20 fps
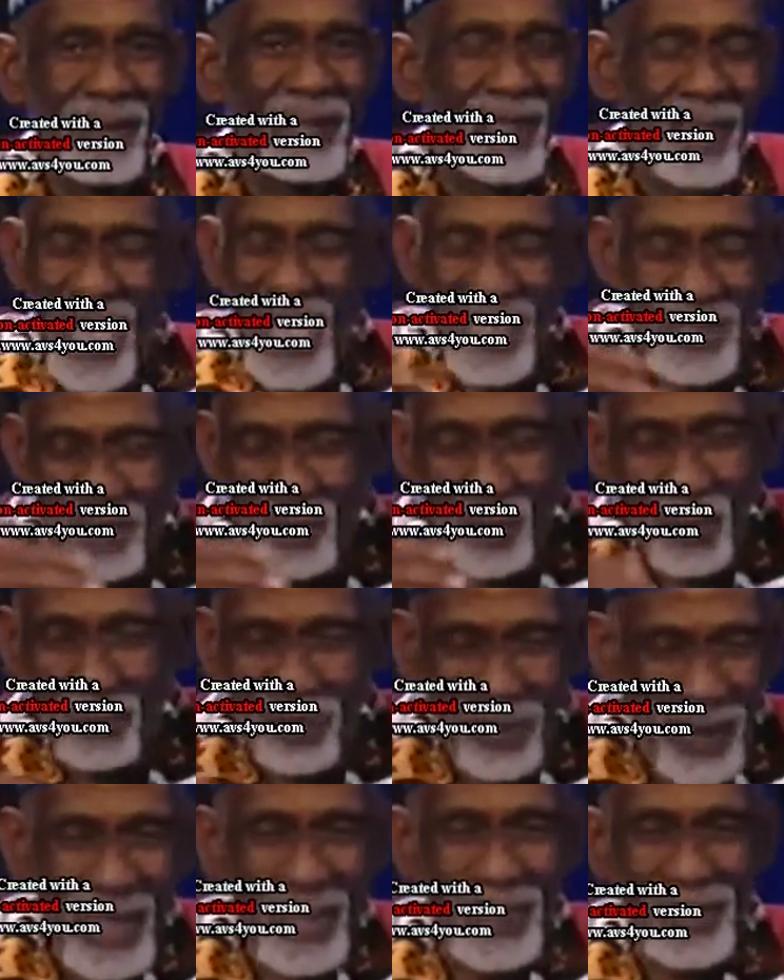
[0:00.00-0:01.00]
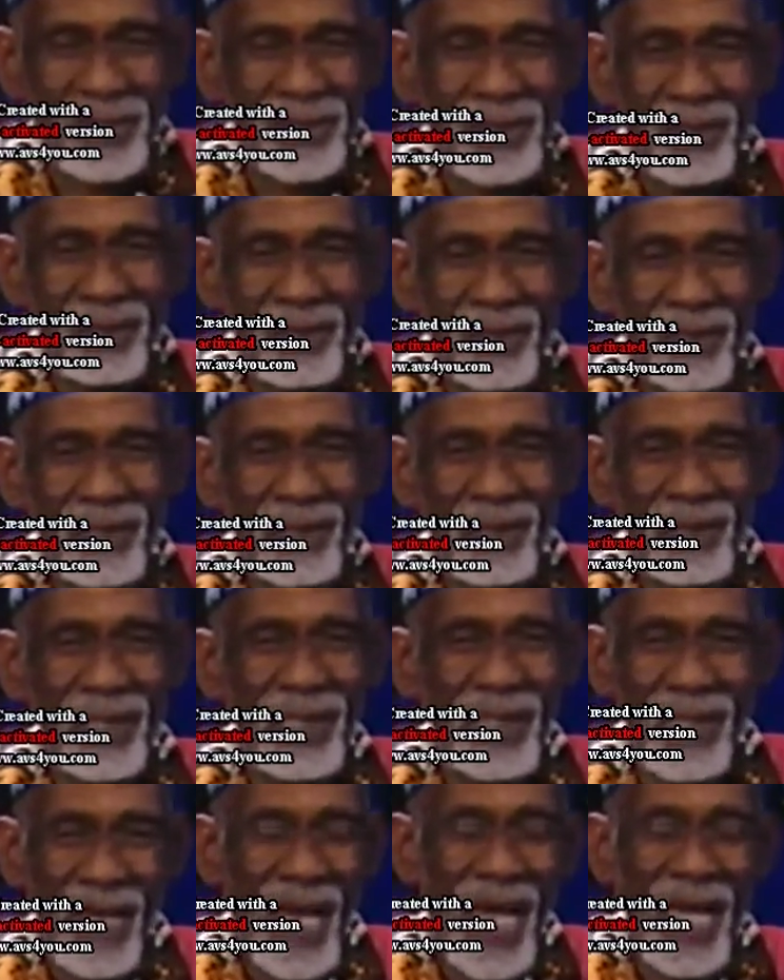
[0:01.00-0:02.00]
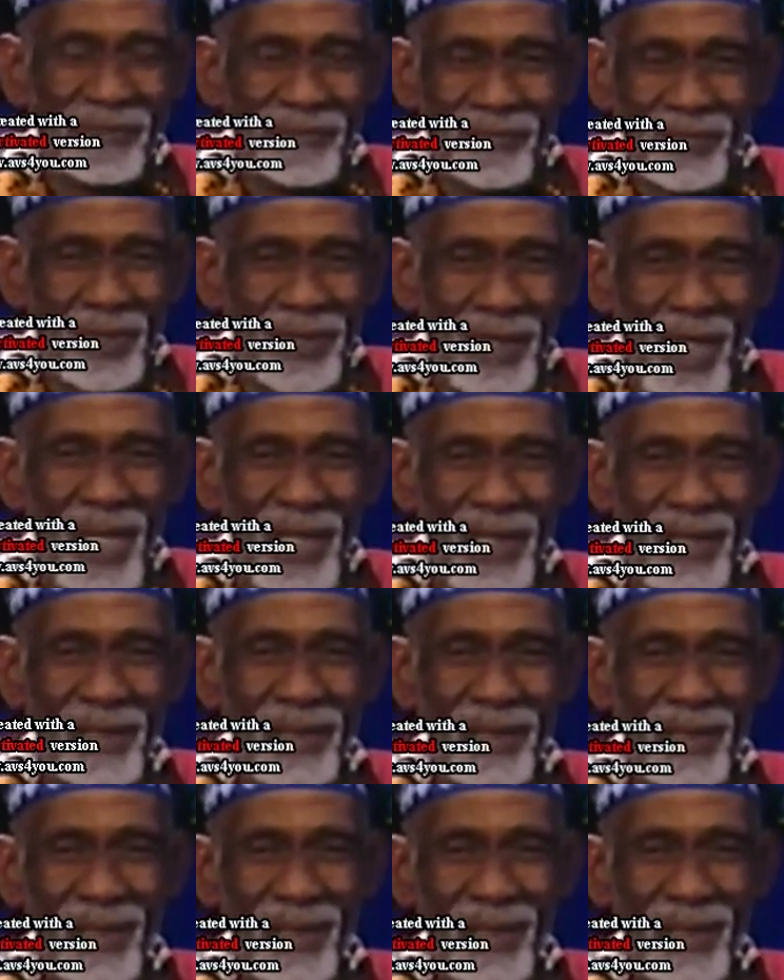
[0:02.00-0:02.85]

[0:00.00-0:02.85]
He has no place in life today.